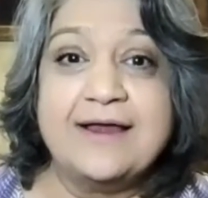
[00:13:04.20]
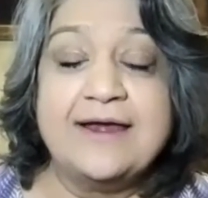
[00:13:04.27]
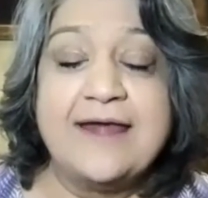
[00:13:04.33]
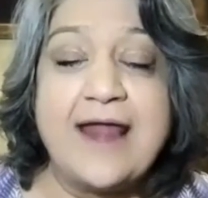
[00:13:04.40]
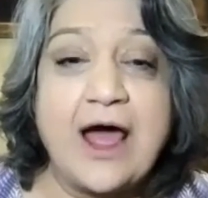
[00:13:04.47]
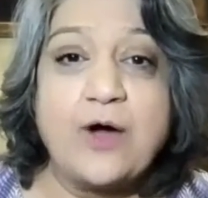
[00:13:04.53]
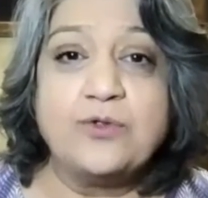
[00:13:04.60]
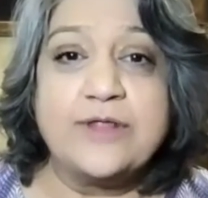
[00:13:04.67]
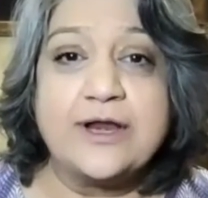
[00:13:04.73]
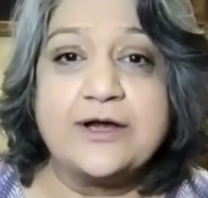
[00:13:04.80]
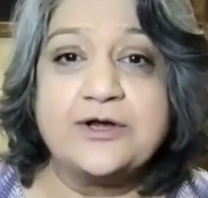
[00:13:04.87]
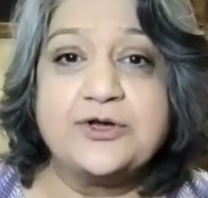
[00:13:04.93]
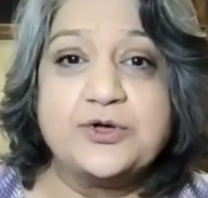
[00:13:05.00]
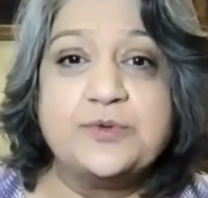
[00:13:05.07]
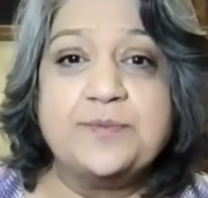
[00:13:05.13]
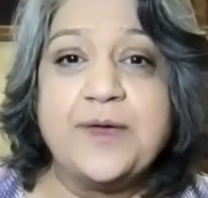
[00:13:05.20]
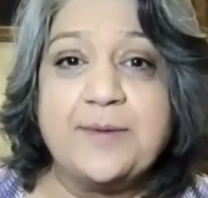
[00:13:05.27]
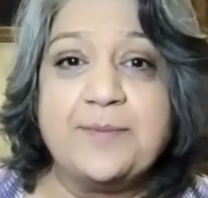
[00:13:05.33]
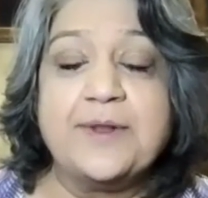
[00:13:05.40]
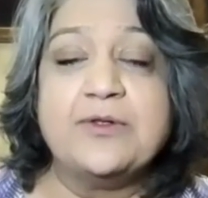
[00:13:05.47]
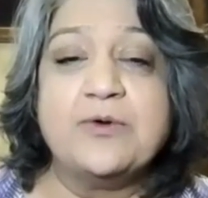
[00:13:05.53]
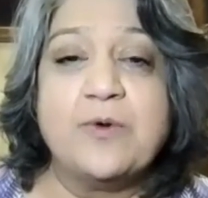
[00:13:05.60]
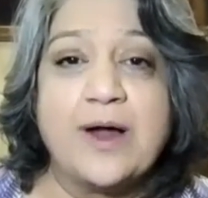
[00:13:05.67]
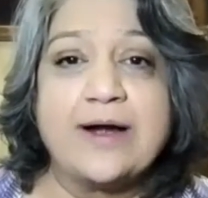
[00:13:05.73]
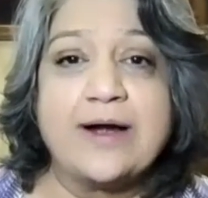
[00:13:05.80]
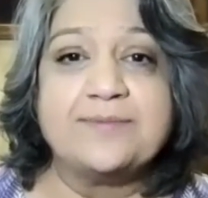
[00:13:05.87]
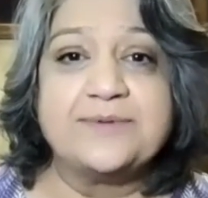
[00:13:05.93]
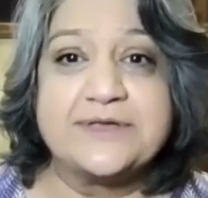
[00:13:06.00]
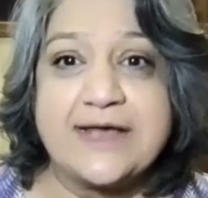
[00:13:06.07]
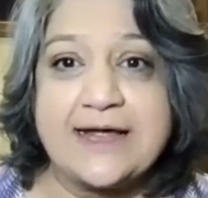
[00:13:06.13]
now there are two people who are
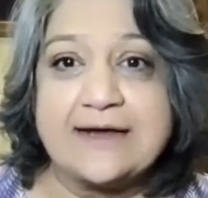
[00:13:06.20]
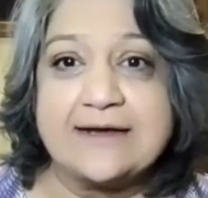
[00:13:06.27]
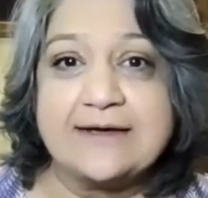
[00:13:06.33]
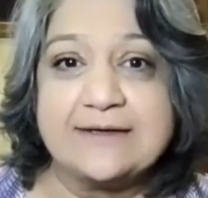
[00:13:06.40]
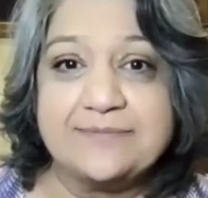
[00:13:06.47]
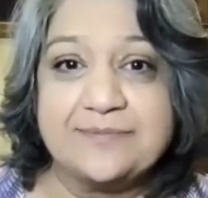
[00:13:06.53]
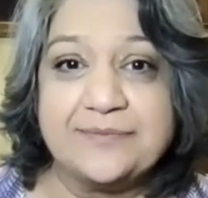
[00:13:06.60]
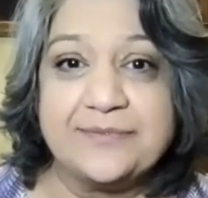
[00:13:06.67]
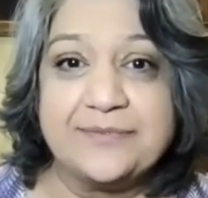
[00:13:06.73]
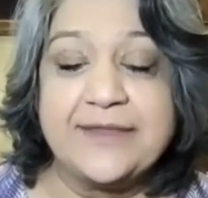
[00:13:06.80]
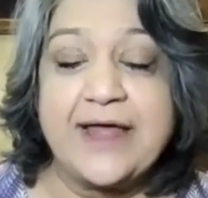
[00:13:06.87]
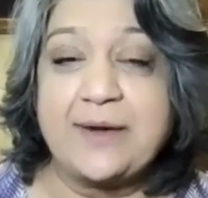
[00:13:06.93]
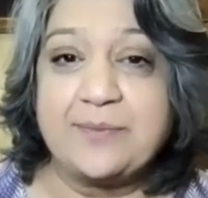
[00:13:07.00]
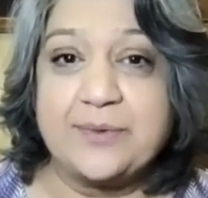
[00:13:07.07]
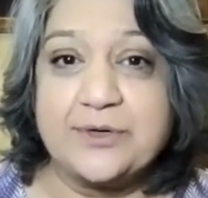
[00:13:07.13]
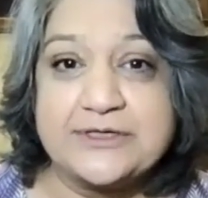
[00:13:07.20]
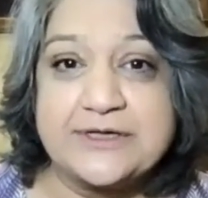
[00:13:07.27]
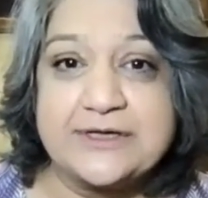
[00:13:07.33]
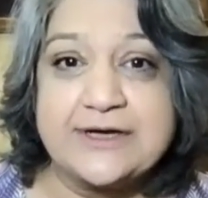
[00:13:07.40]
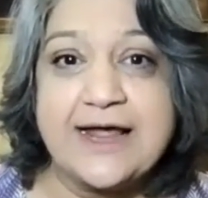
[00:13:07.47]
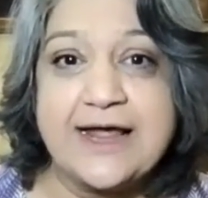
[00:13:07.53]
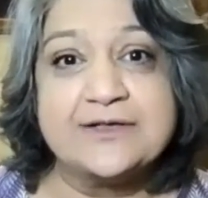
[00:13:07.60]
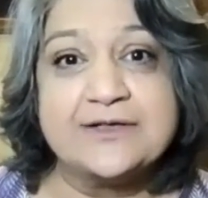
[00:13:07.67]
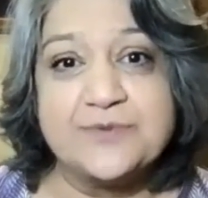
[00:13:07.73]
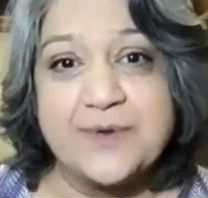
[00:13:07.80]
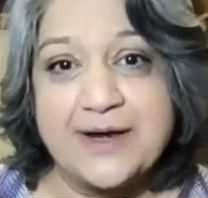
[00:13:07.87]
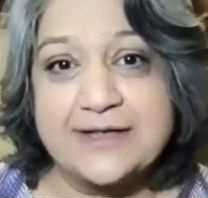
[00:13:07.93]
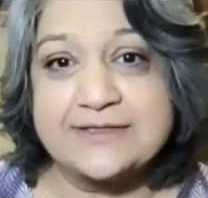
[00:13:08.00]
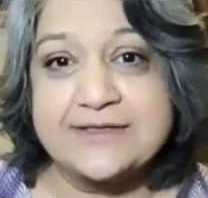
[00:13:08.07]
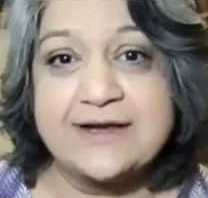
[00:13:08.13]
upset. That person
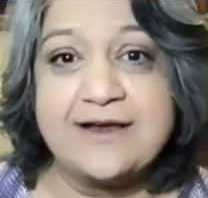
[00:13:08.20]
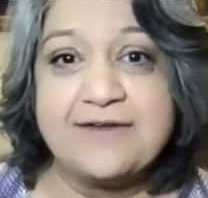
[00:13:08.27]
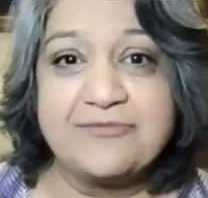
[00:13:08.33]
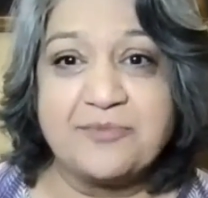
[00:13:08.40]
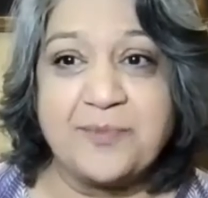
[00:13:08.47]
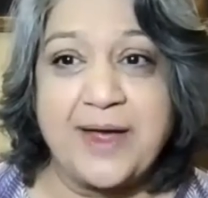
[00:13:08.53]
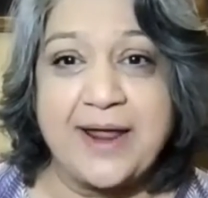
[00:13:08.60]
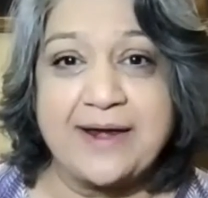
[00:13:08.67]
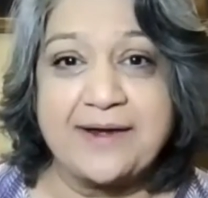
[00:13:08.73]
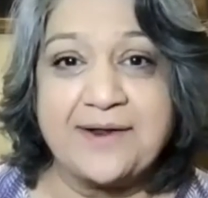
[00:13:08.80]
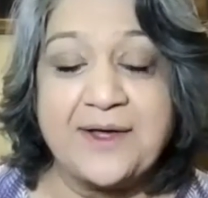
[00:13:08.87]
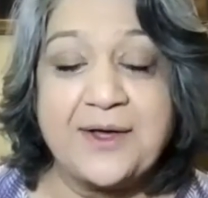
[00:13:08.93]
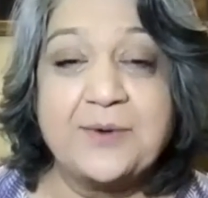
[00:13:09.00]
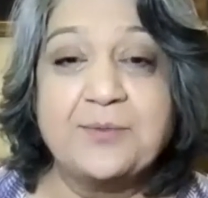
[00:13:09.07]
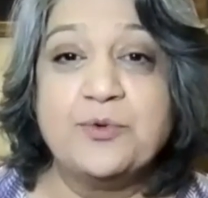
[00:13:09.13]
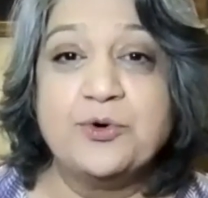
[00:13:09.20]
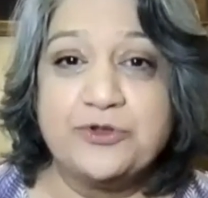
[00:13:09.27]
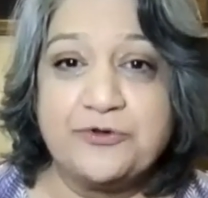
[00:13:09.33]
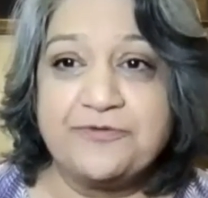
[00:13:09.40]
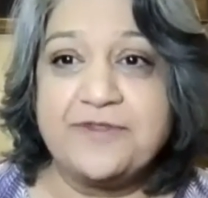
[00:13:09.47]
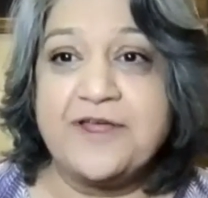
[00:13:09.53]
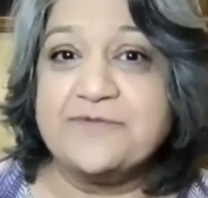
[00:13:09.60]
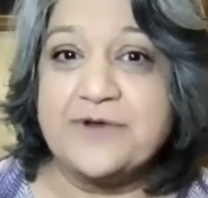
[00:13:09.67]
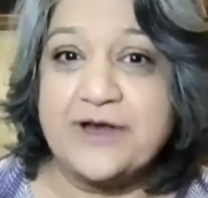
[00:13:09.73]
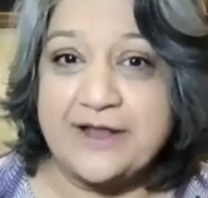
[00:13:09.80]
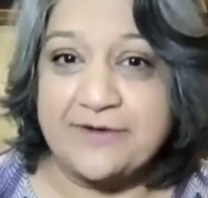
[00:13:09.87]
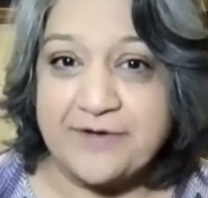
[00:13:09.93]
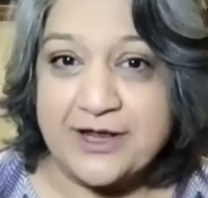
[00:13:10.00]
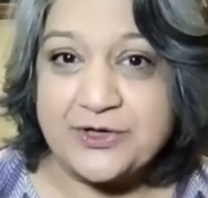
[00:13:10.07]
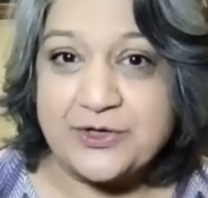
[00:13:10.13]
is the liftman. Both of them will
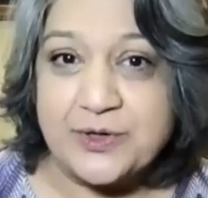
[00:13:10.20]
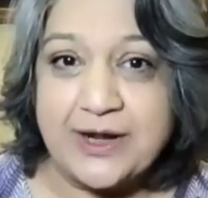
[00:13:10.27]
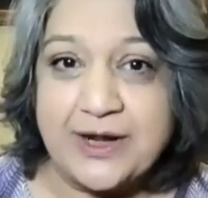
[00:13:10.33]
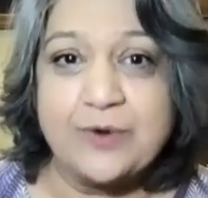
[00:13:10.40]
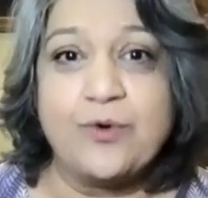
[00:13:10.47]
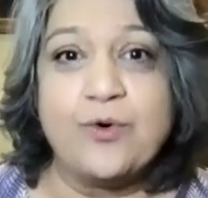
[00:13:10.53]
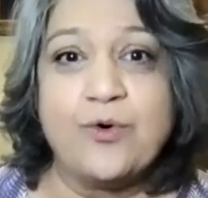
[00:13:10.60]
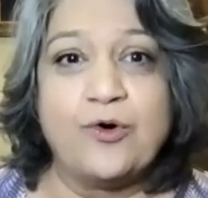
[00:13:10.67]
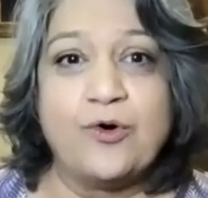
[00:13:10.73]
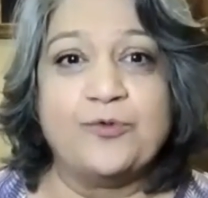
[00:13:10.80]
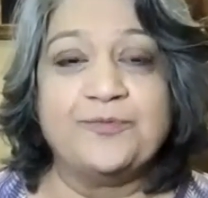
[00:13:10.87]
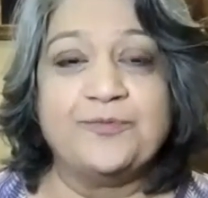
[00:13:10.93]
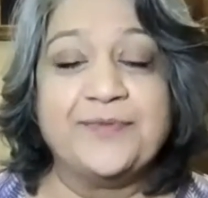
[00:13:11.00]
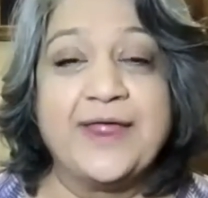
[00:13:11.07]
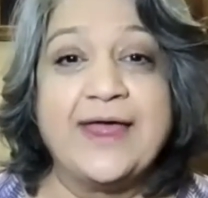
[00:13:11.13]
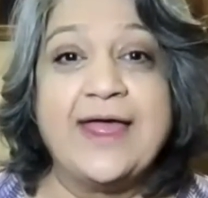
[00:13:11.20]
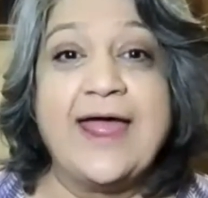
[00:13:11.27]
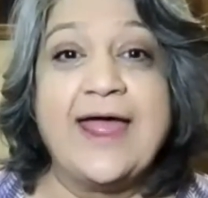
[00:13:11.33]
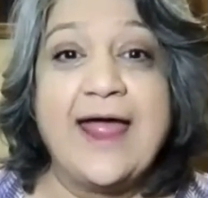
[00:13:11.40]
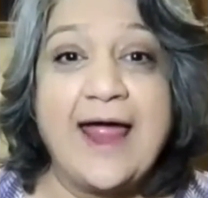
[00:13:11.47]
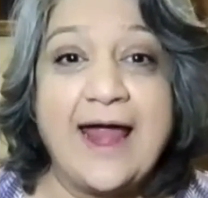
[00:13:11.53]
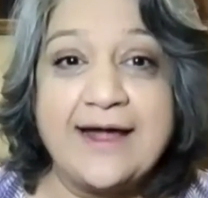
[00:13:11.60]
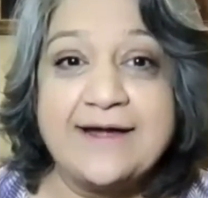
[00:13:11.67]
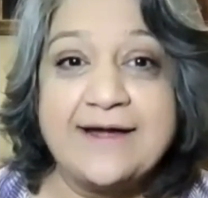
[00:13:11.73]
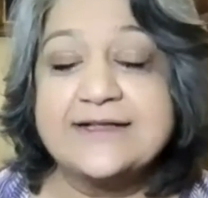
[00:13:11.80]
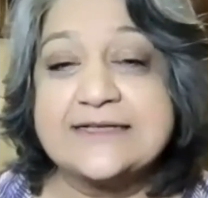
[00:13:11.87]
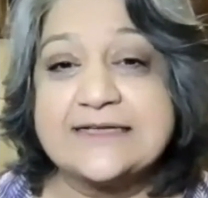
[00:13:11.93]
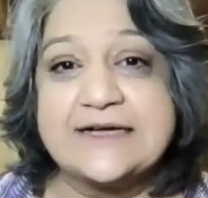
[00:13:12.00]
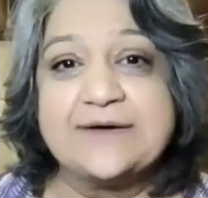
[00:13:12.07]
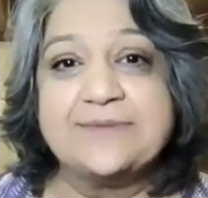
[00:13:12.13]
eventually go home and
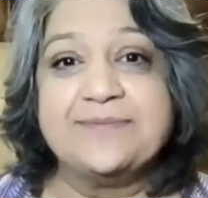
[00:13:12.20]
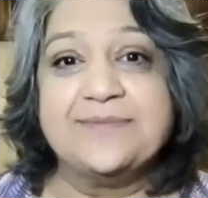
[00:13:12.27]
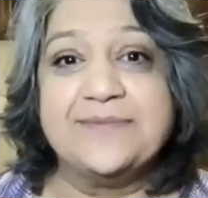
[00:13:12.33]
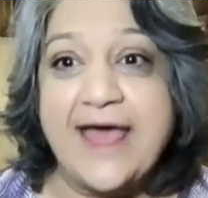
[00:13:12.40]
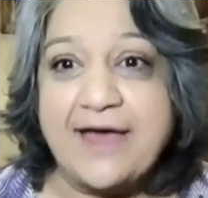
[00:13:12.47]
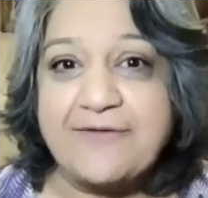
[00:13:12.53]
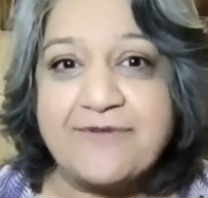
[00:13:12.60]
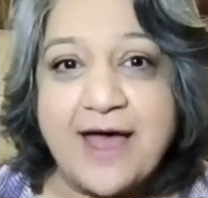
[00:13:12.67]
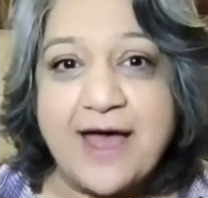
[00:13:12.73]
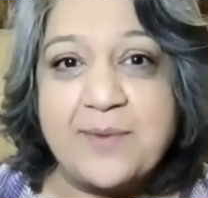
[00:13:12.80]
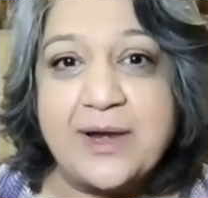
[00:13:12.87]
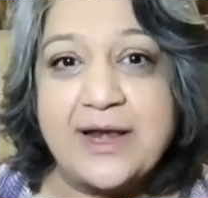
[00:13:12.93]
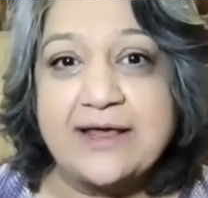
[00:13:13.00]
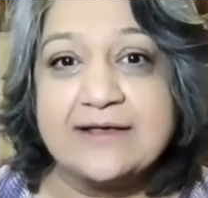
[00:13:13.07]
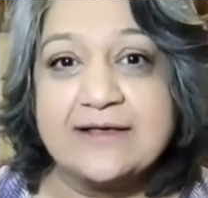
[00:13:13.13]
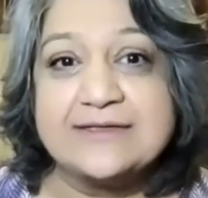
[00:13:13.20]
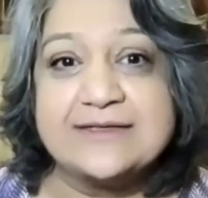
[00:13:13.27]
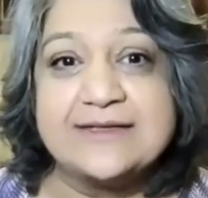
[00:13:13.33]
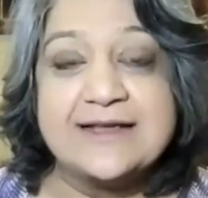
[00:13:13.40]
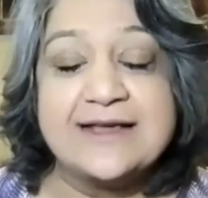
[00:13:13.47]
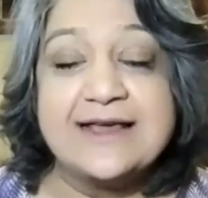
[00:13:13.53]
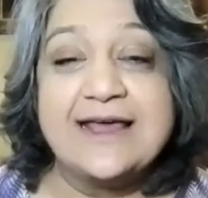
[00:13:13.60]
disturb their families.